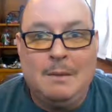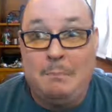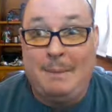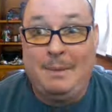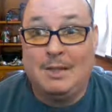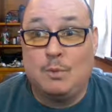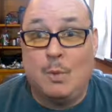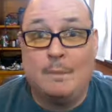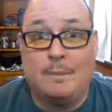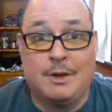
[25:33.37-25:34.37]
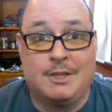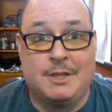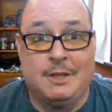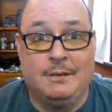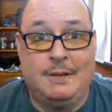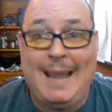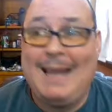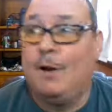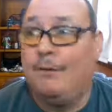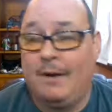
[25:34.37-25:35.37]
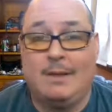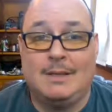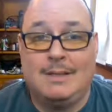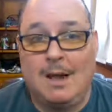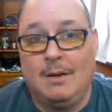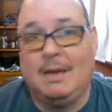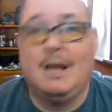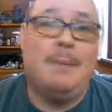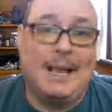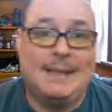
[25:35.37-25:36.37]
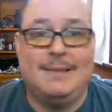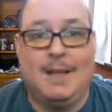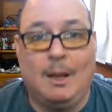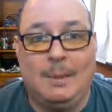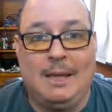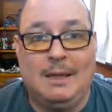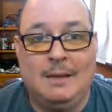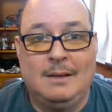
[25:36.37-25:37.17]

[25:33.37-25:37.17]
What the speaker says: Maybe it's 1 person. Hey, go figure this out and come back and tell me.